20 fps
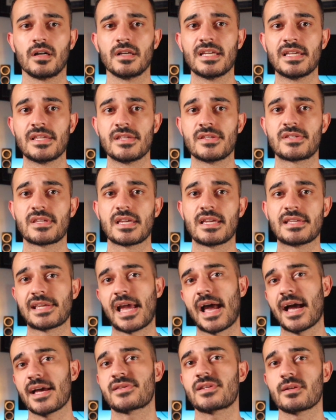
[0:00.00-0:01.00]
is
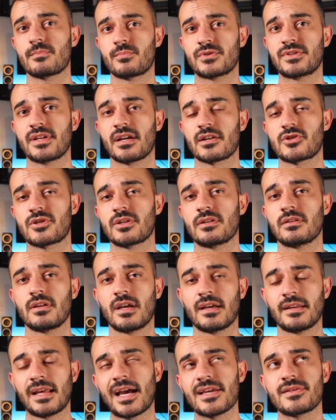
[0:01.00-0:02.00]
asset protection,
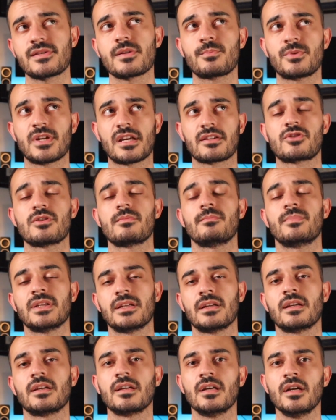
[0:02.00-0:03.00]
and asset protection
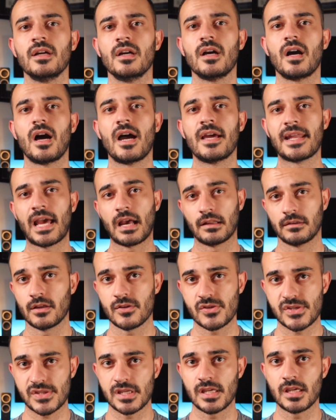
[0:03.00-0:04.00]
being an
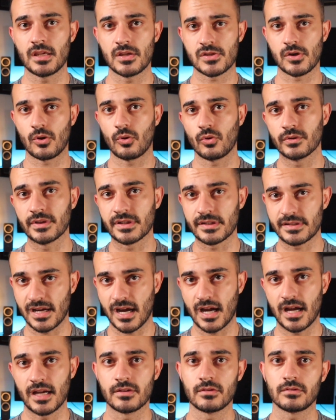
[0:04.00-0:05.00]
LLC is holding
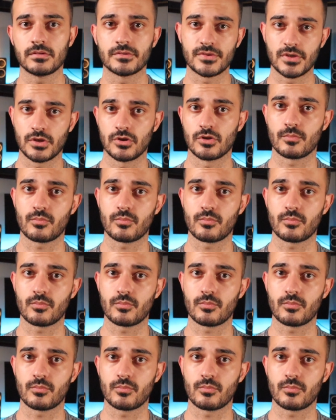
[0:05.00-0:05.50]
title to your